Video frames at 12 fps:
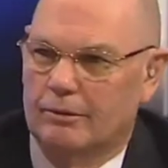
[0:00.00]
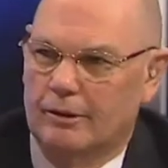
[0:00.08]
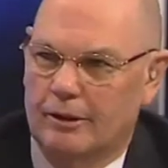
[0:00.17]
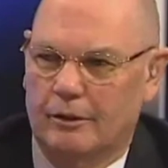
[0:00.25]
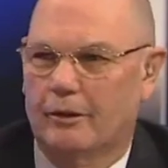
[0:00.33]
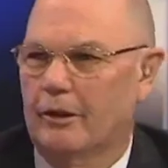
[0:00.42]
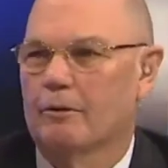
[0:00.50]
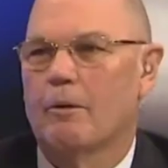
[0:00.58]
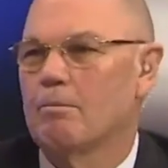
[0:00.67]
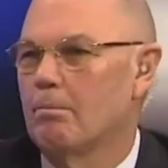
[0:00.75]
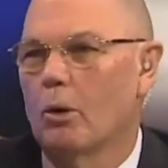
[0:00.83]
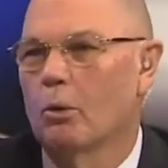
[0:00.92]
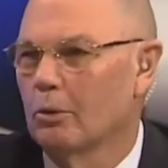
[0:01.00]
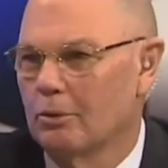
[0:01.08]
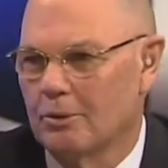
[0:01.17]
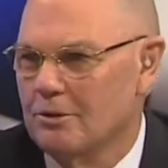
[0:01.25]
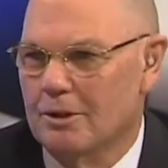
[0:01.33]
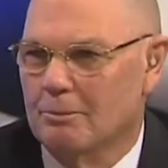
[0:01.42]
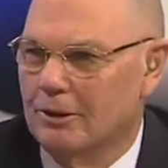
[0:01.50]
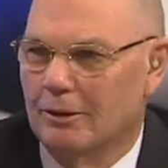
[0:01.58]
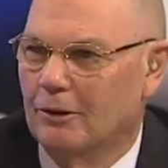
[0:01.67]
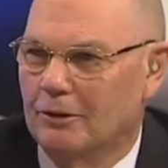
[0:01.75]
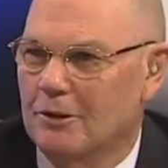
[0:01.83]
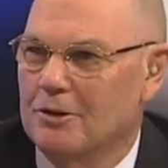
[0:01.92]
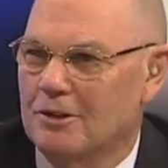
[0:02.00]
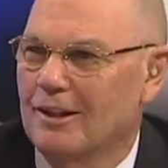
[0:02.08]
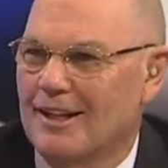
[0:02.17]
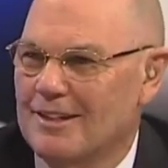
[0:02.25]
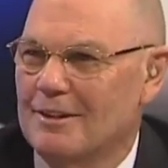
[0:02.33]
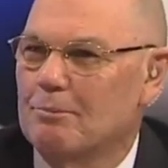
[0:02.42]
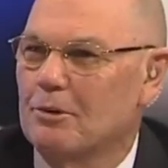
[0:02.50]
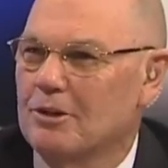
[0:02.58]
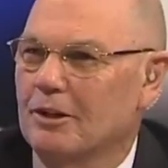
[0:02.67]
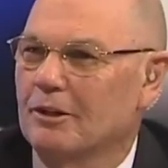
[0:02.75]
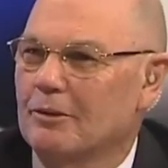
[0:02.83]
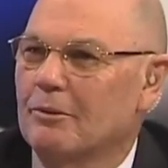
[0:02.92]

You know, you think about bowler or something along those lines, and particularly.